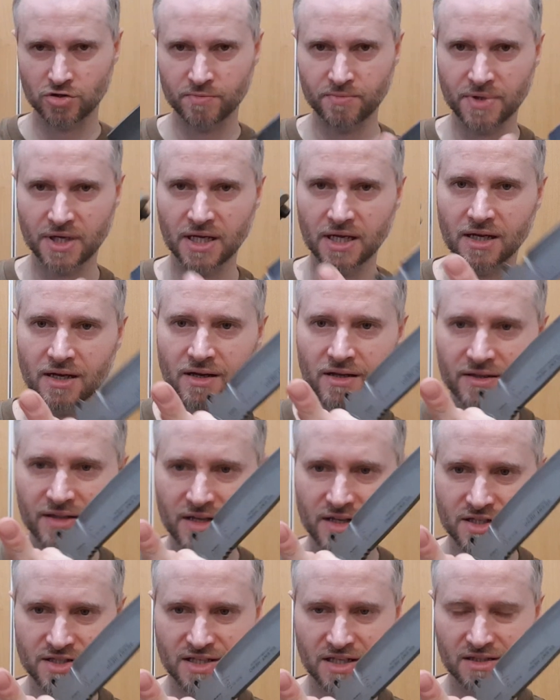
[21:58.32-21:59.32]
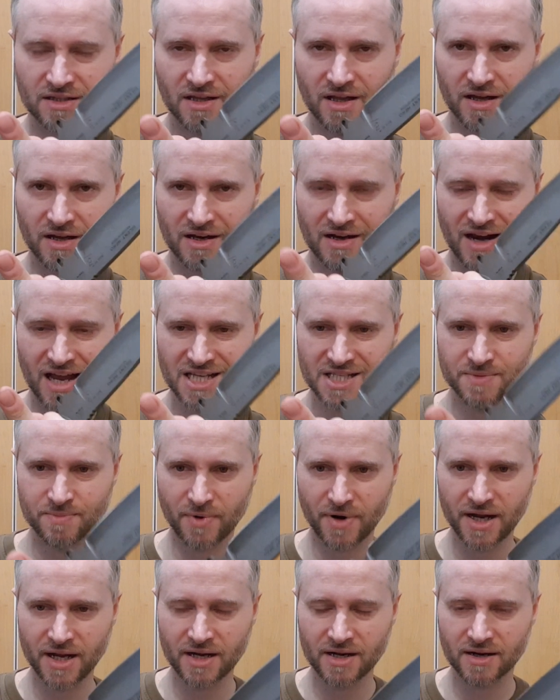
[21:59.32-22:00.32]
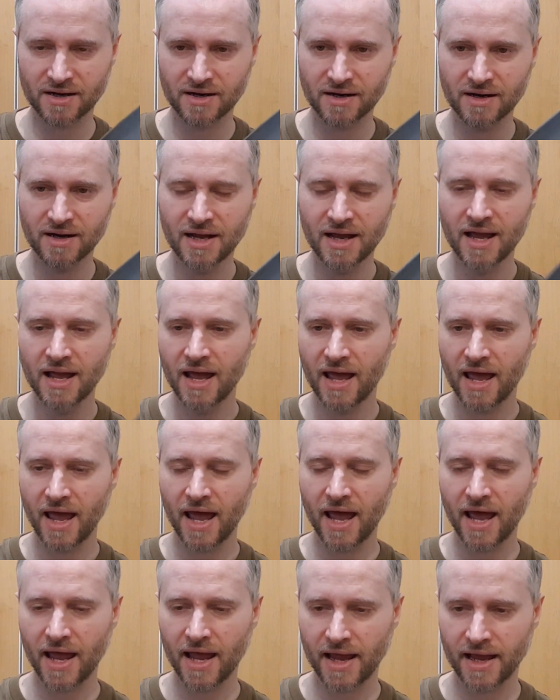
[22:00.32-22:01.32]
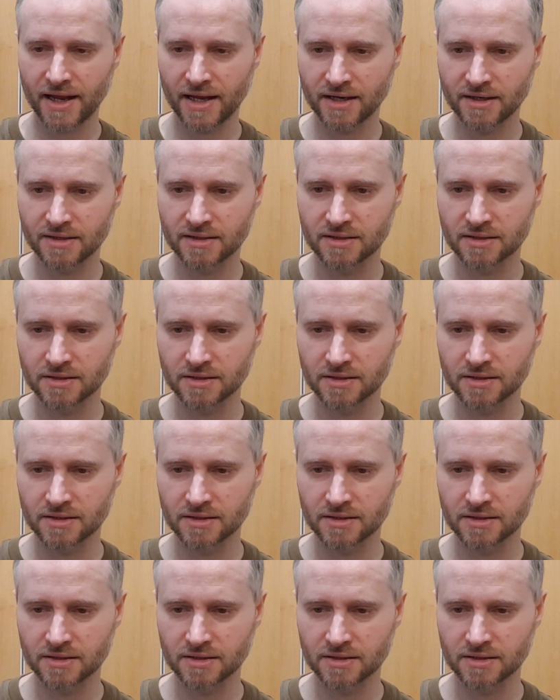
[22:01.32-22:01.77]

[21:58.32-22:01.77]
be they said a glass breaker, and